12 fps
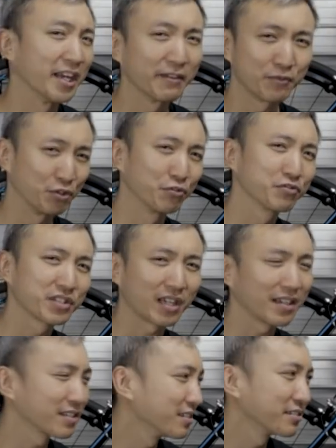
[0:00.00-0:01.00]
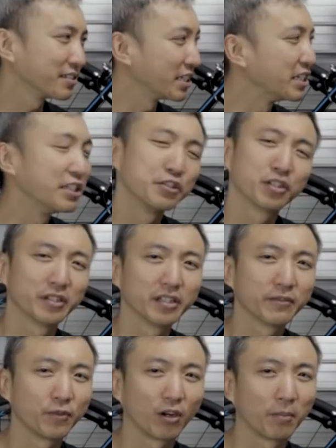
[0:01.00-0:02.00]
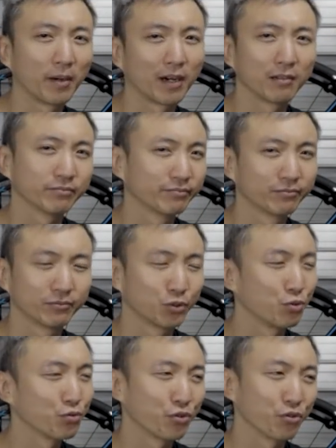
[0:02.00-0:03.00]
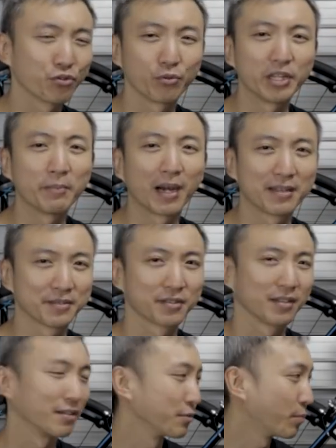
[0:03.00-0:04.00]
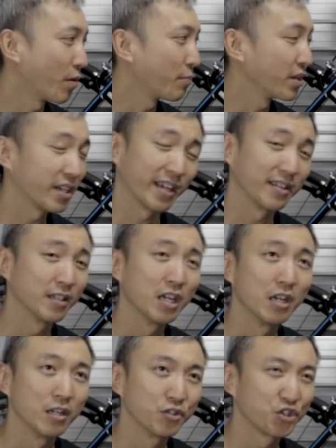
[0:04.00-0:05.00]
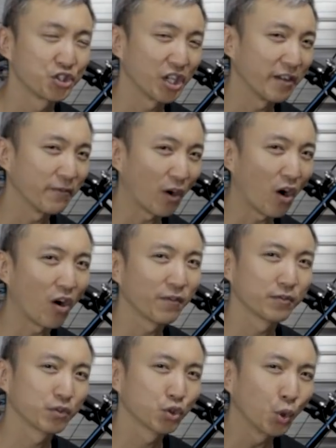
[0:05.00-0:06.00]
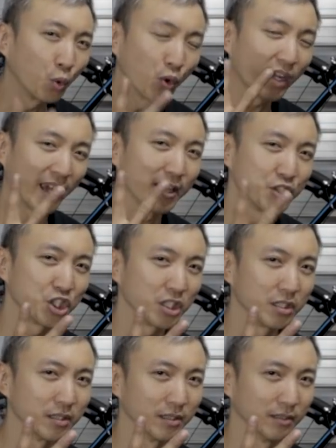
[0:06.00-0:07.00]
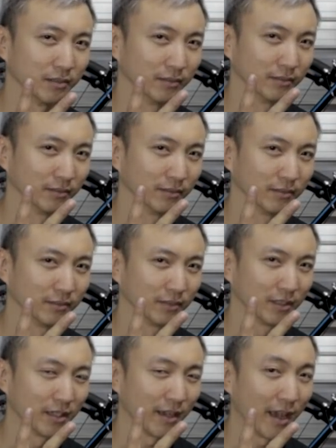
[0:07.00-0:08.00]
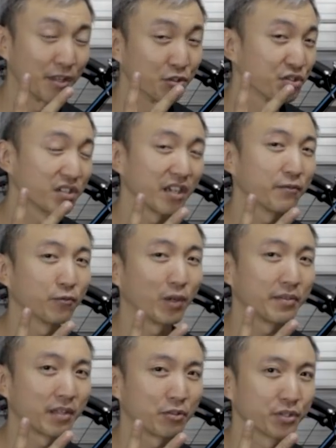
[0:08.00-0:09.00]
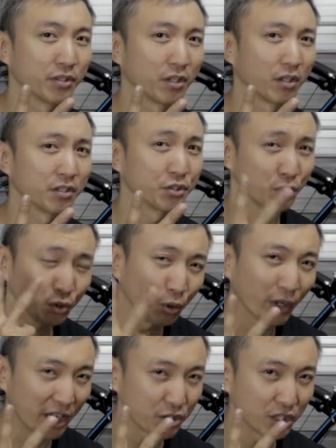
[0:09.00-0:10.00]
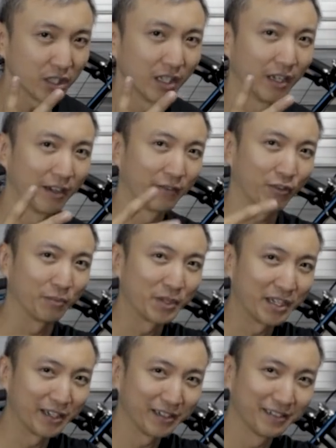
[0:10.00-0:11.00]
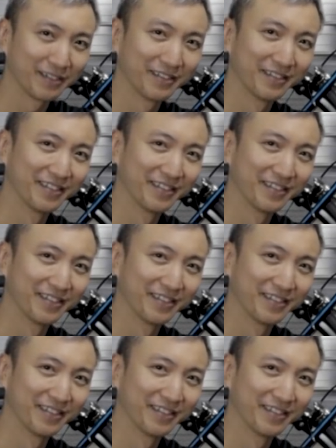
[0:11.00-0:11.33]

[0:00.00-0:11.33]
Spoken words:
And if you cycle diligently for about 2 to 3 months, you probably can shave off 2 kg and you save $1,000. You know 2 kg from here?